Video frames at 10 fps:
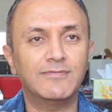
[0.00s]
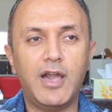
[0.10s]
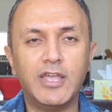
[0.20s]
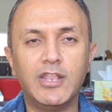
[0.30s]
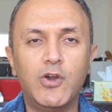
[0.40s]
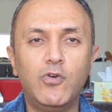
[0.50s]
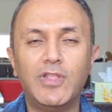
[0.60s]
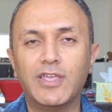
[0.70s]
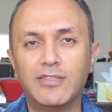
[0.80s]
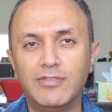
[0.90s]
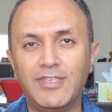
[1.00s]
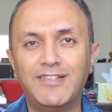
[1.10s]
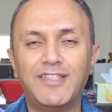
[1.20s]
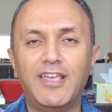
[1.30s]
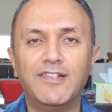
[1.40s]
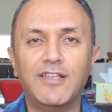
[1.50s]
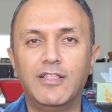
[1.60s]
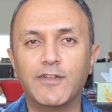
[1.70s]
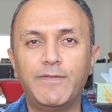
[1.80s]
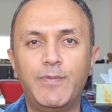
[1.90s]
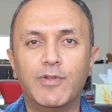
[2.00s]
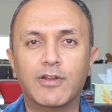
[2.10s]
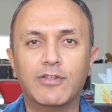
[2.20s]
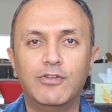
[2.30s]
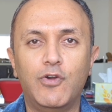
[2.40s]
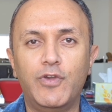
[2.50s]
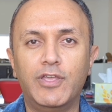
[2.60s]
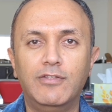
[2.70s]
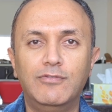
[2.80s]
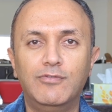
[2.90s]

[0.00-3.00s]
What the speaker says: I know like these days, a lot of people are going